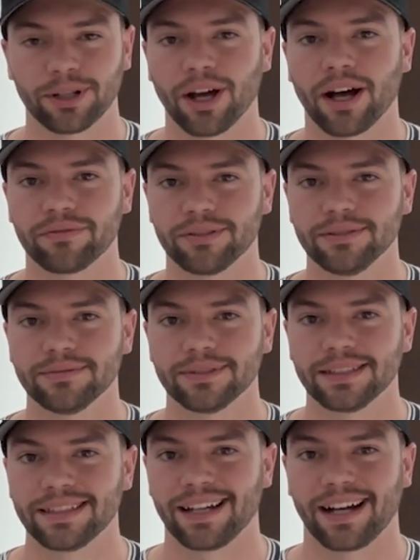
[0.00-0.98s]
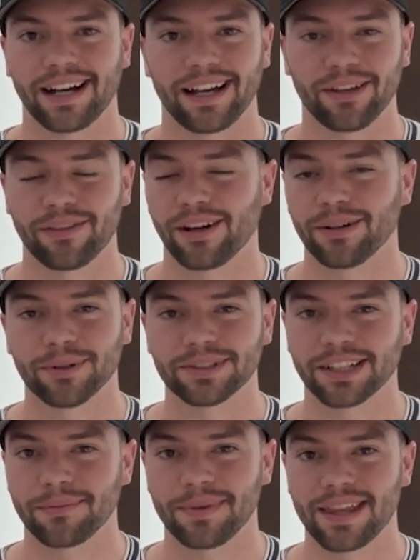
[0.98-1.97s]
awful. I thought it
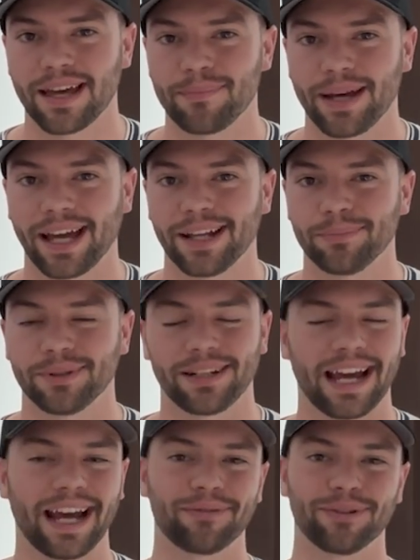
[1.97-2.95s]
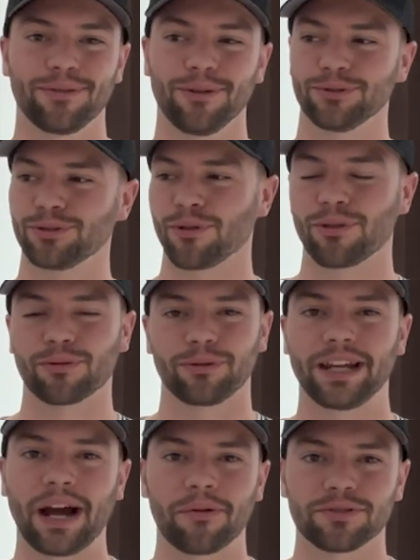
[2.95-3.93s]
wasn't gonna be that bad, but after those
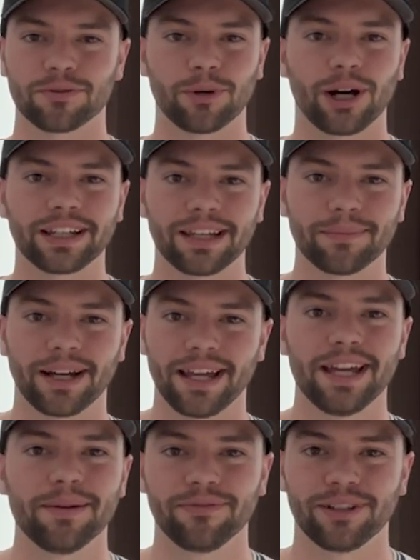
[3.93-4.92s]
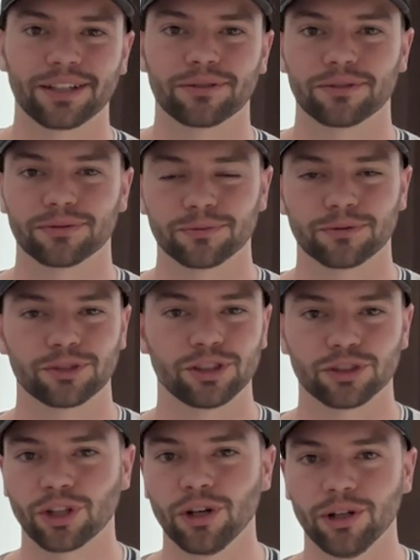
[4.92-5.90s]
3 hours of walking, my hip flexors were
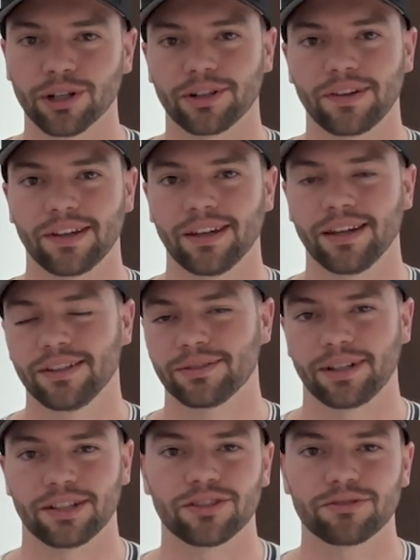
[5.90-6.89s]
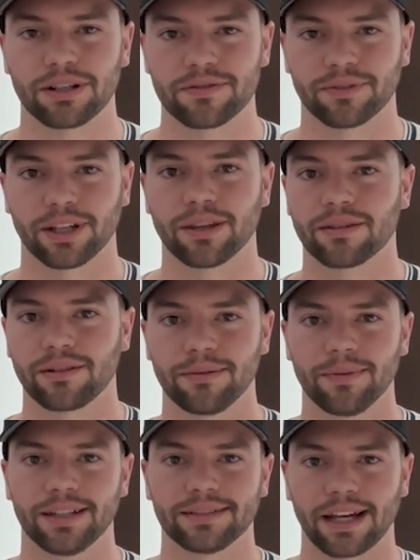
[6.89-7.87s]
just cooked. So I had to stretch for like 30
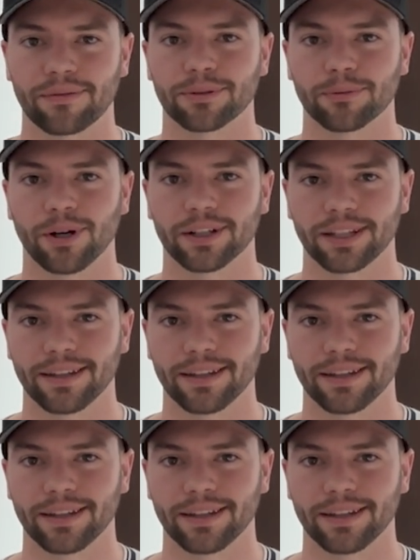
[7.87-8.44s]
minutes after walking